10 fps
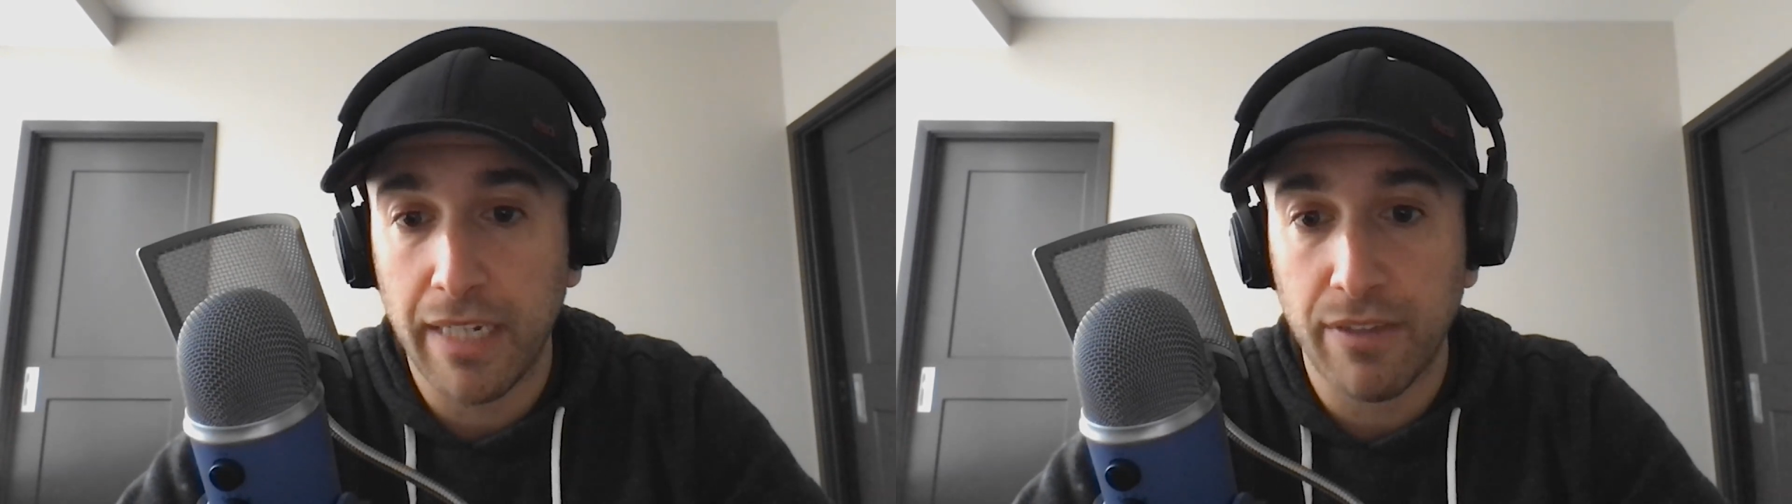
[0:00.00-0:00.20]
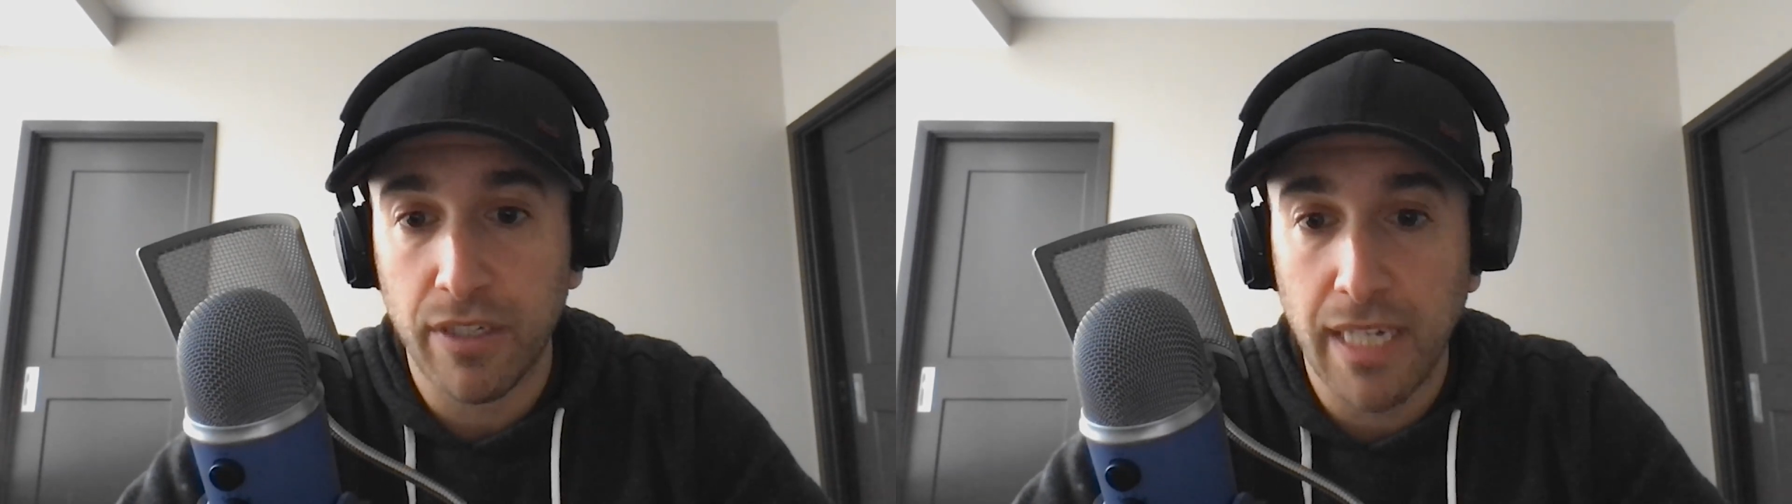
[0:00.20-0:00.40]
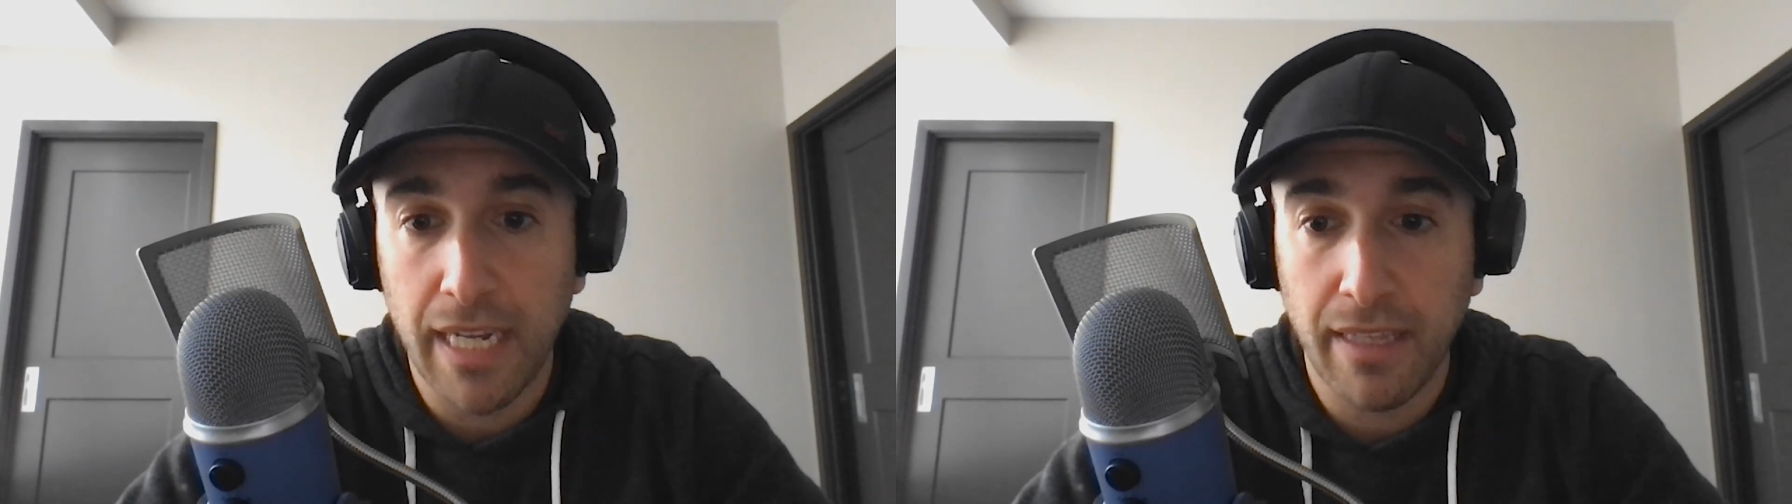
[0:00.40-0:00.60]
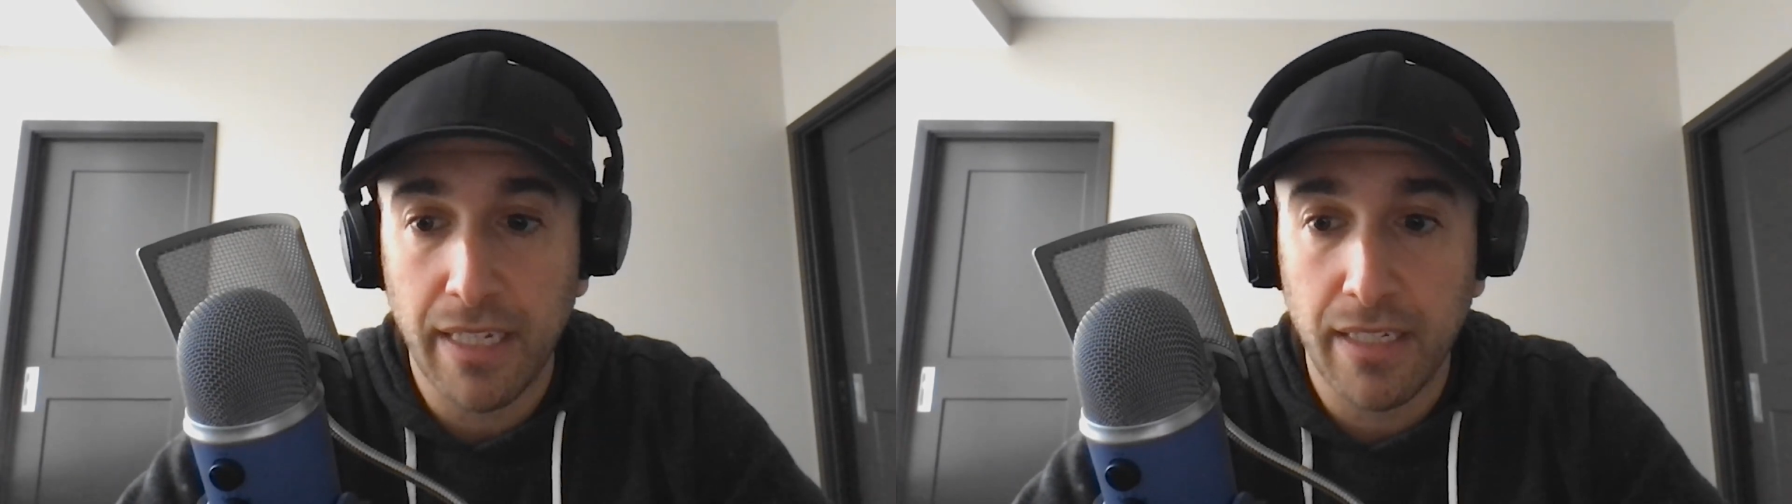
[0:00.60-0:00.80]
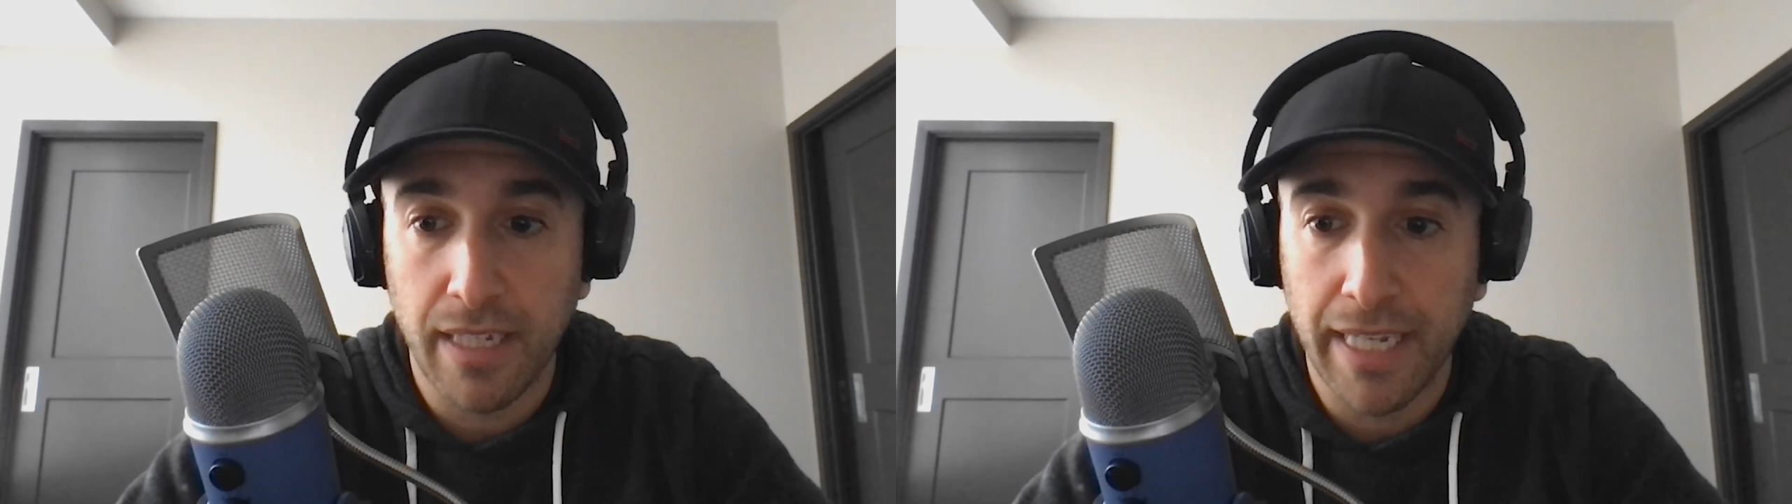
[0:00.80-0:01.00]
if they're saying
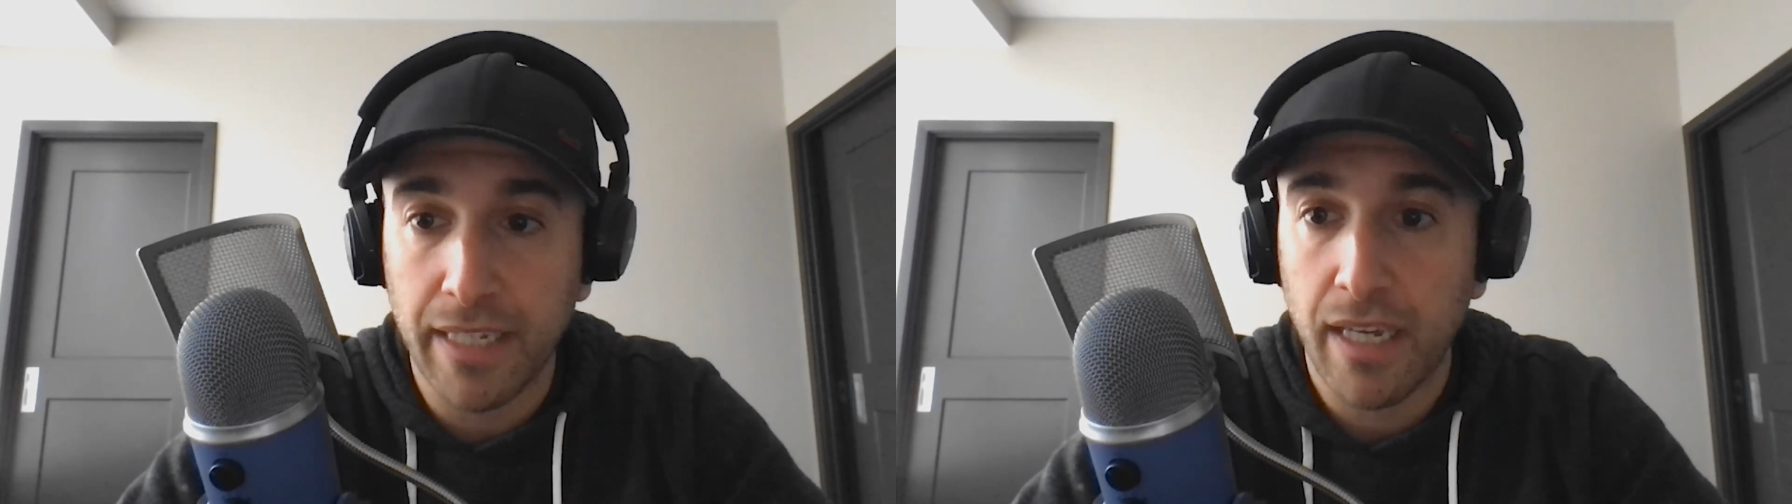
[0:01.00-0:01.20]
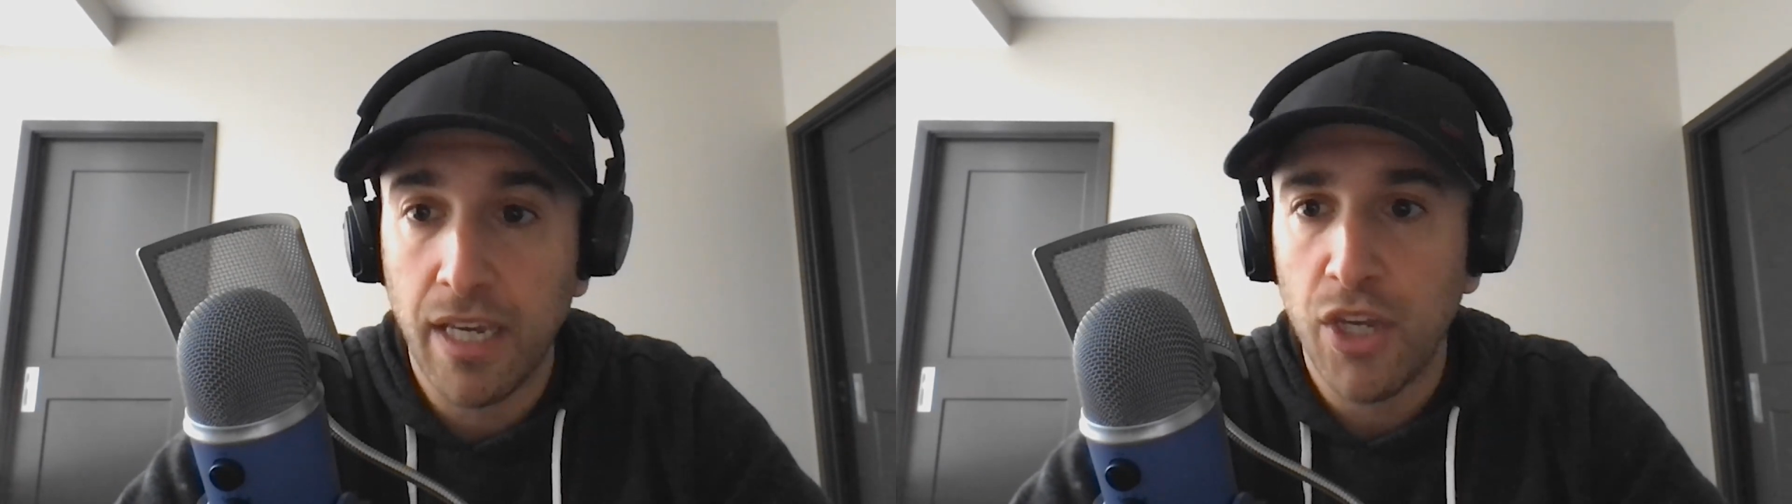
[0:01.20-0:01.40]
things like,